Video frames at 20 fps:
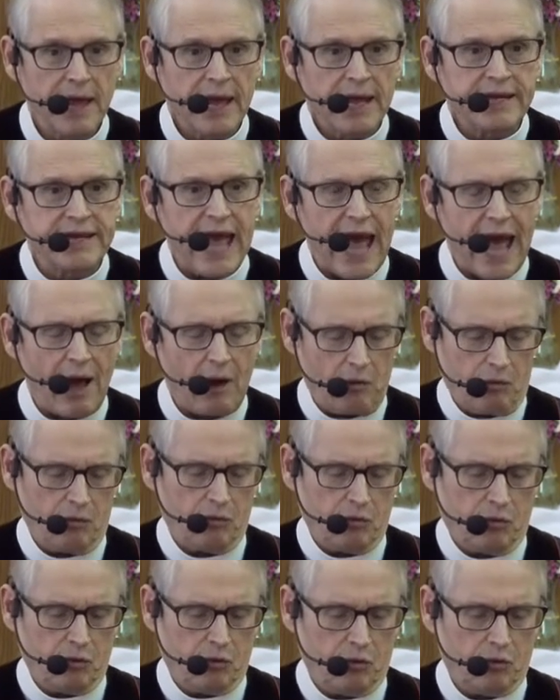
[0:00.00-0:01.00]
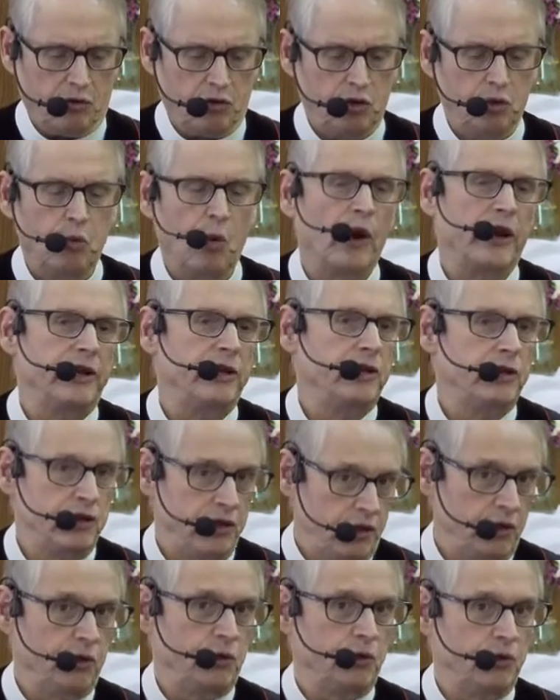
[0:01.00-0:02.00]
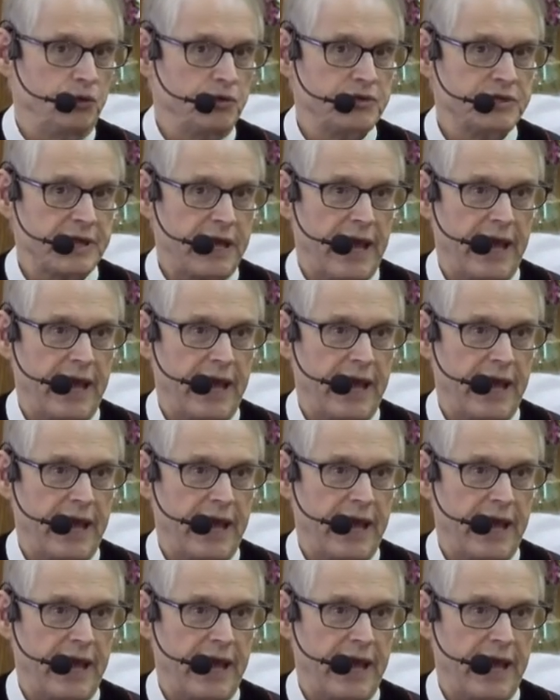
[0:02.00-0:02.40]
Now, you wouldn't use